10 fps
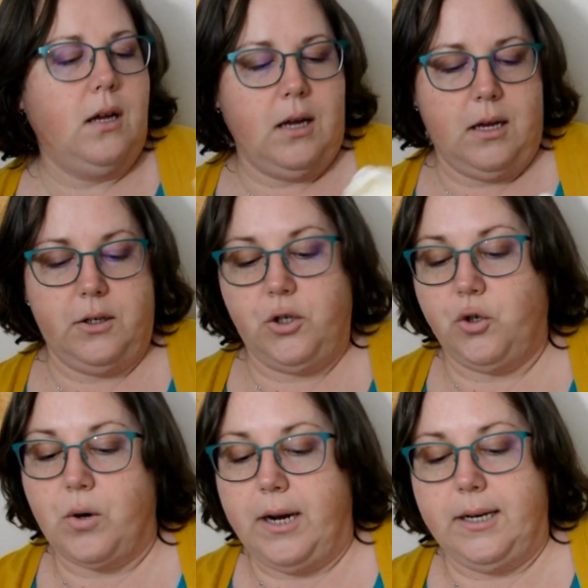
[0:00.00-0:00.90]
to
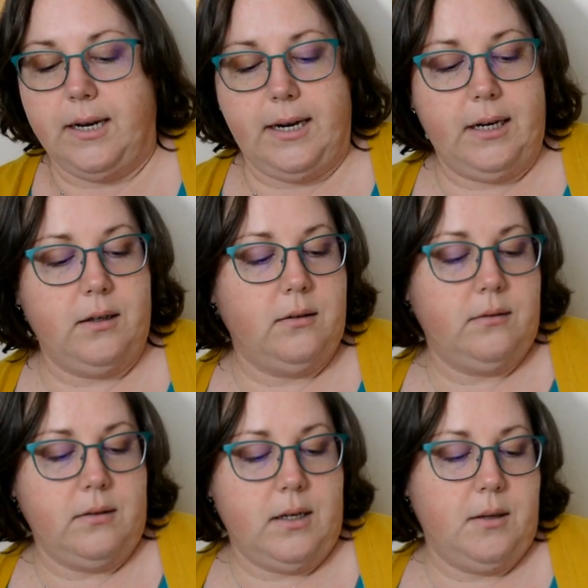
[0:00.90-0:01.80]
try dyeing.
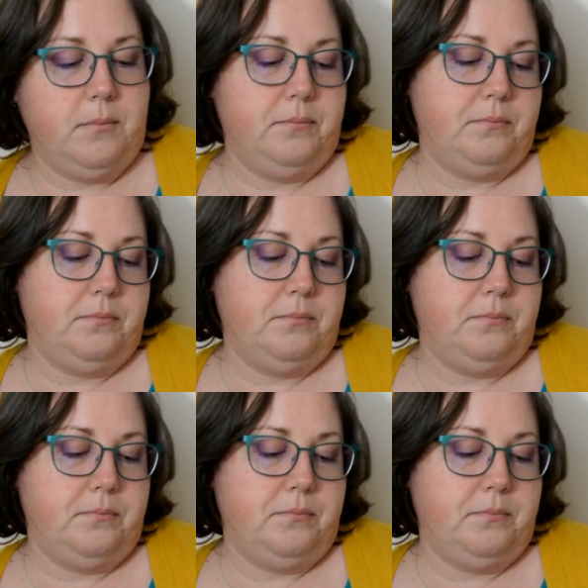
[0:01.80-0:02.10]
I